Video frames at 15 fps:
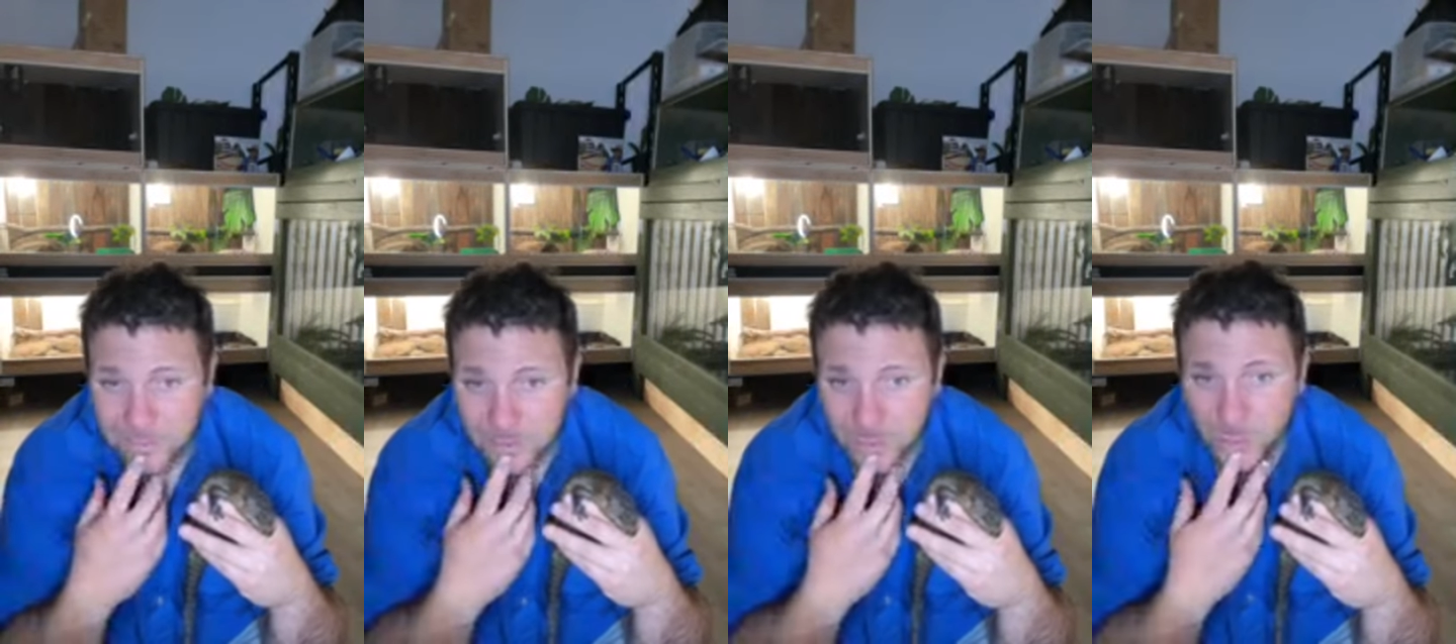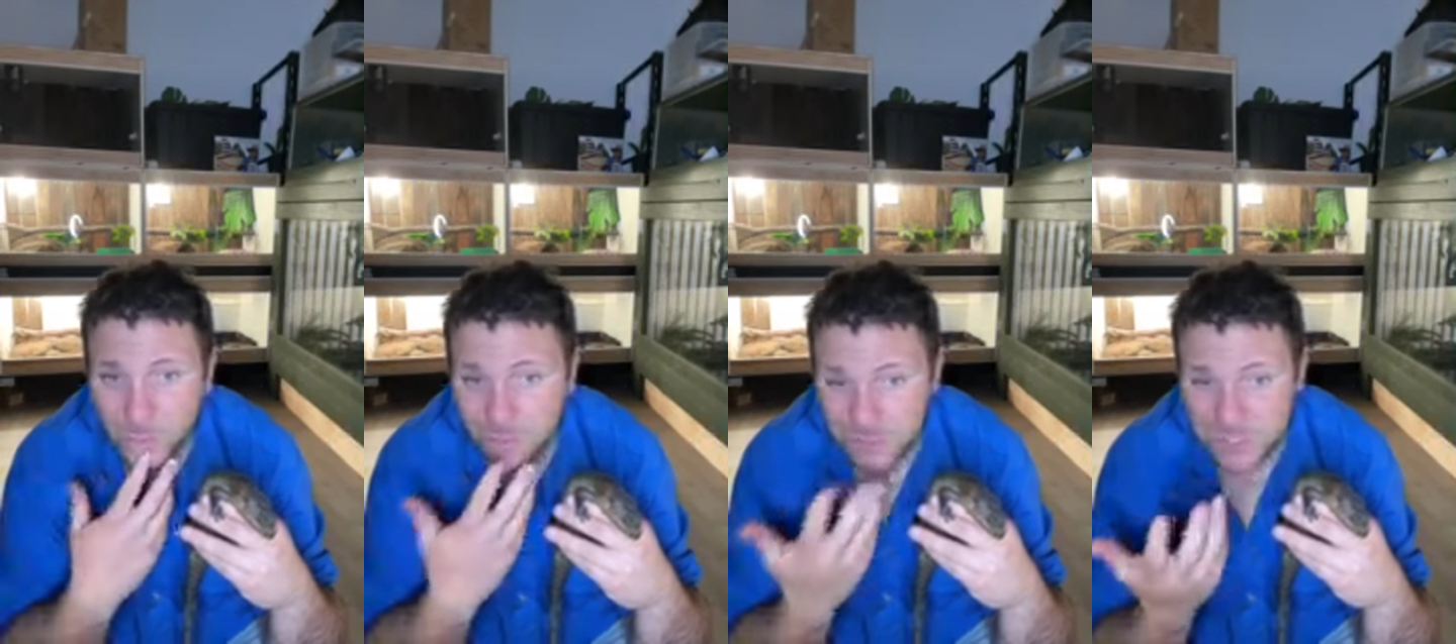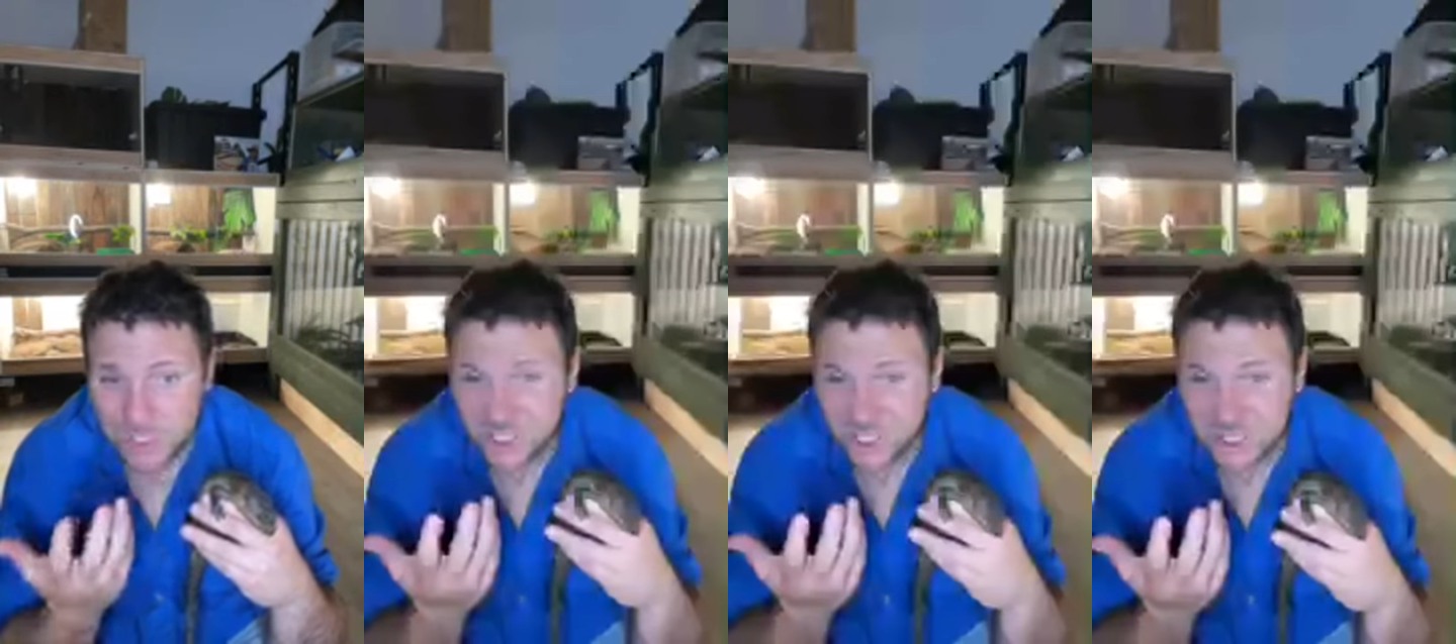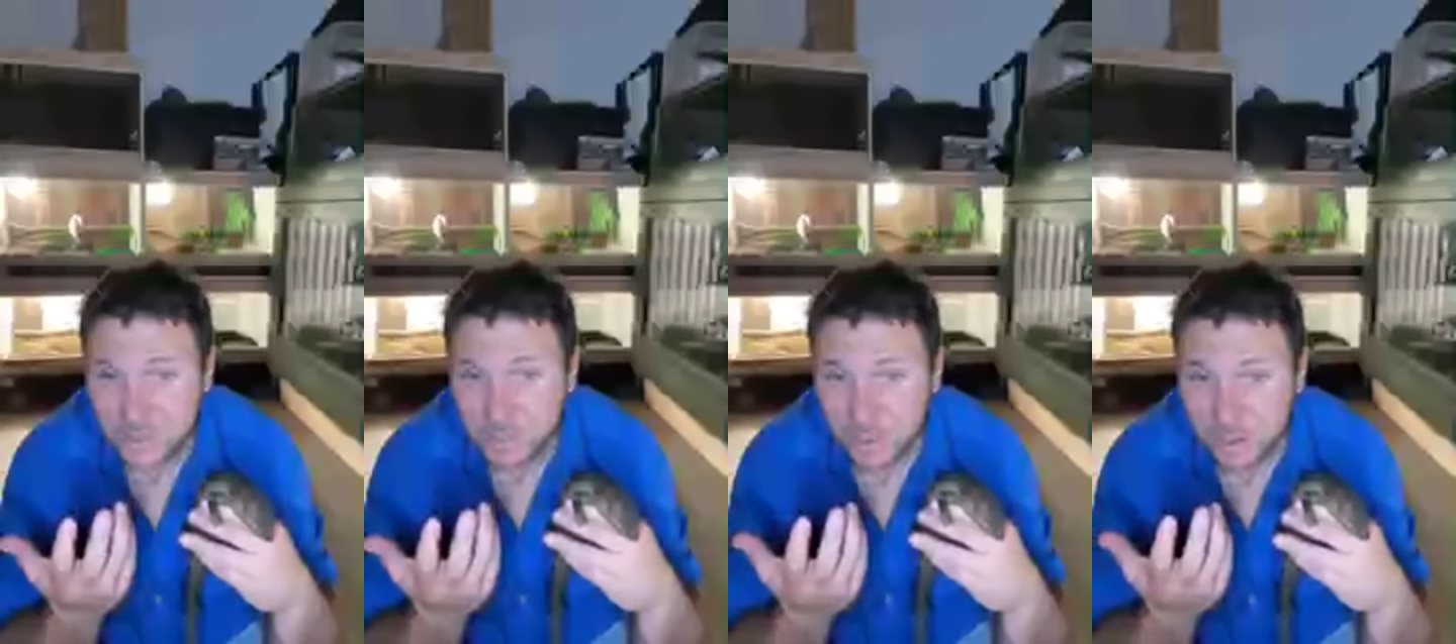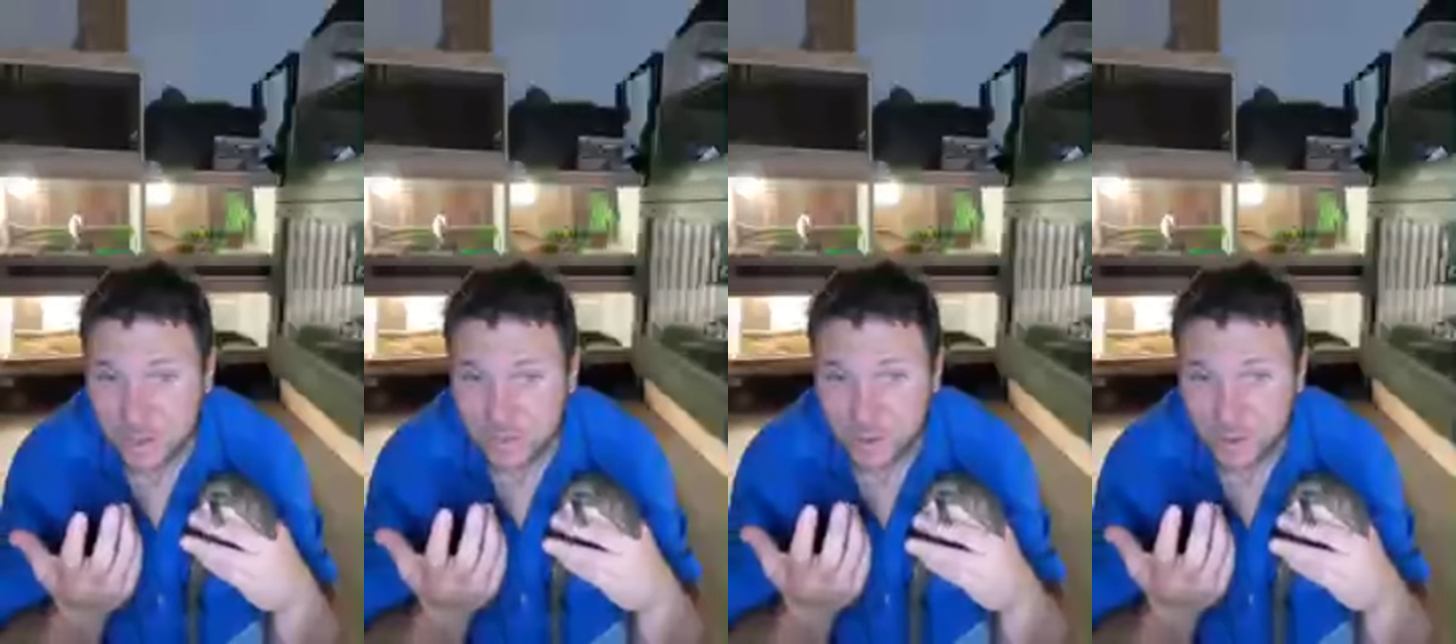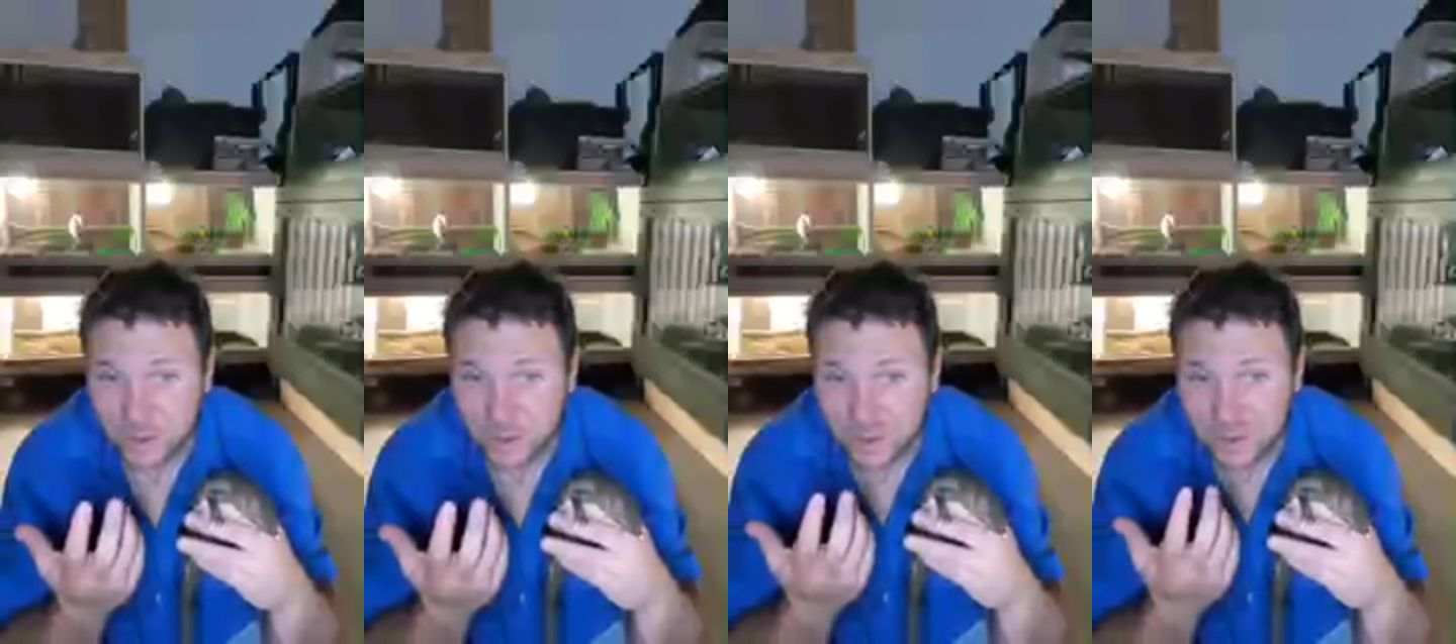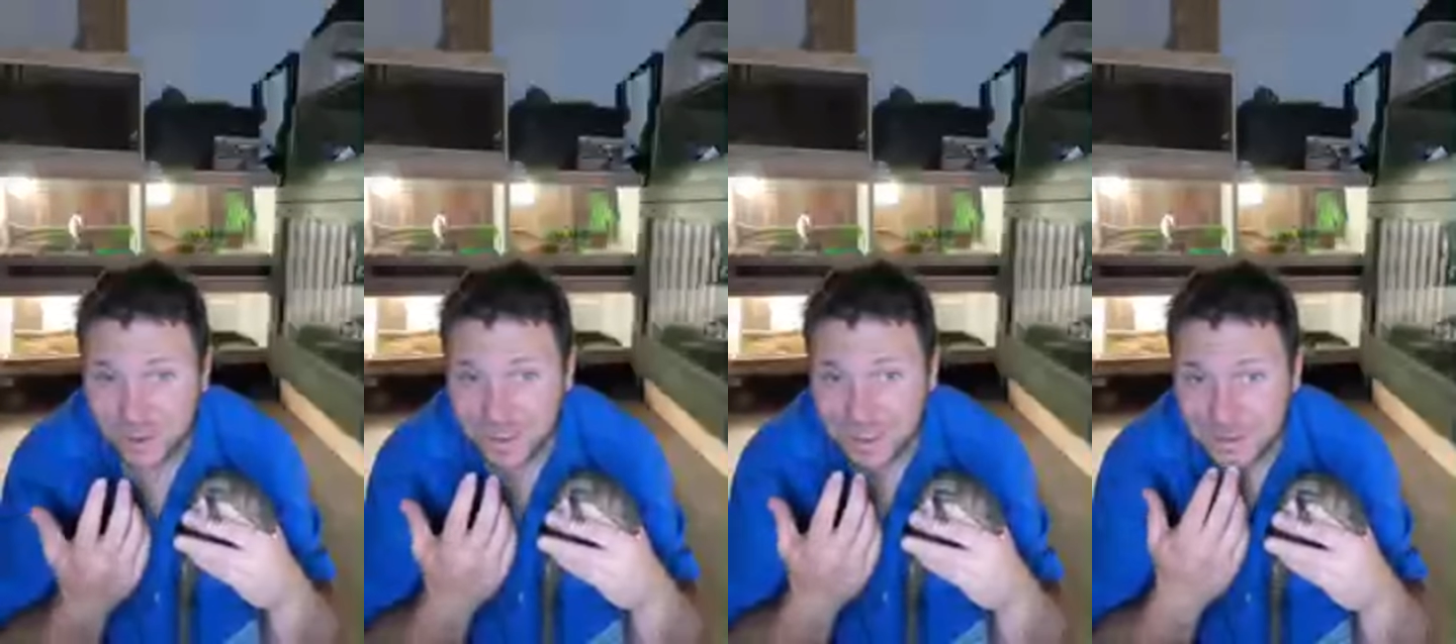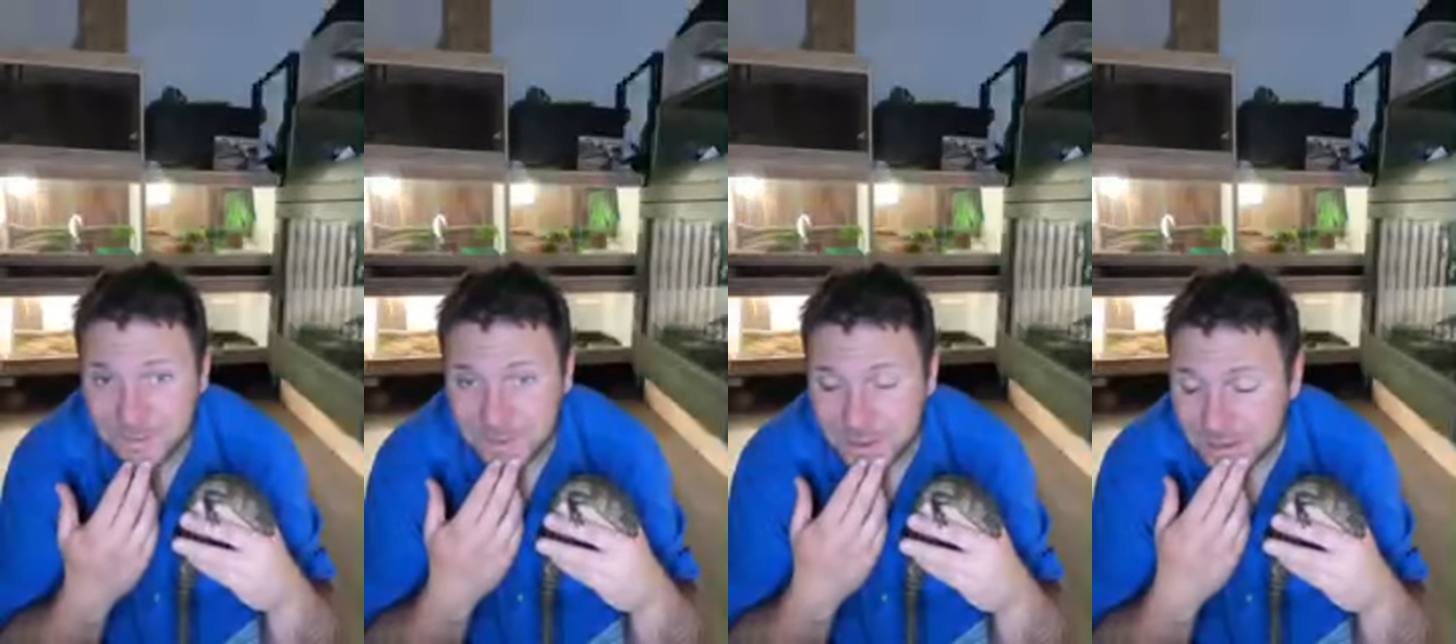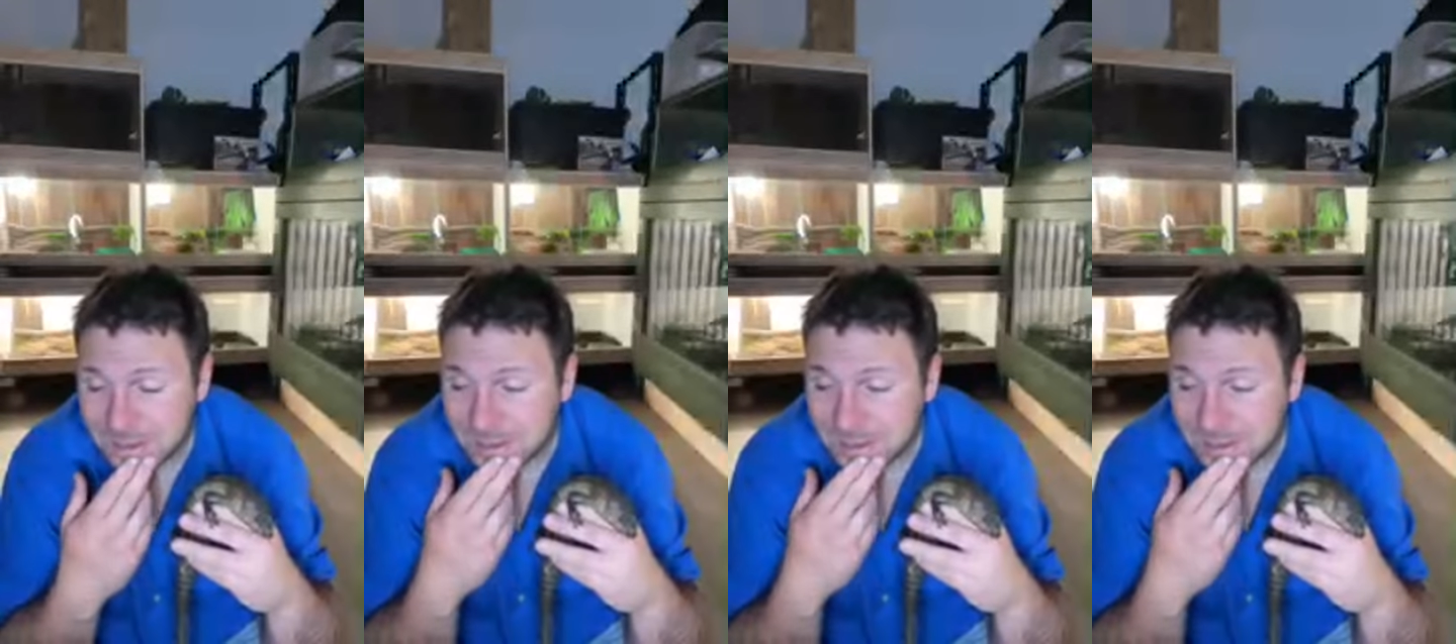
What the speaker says: coolies is just the breed of dogs that I keep.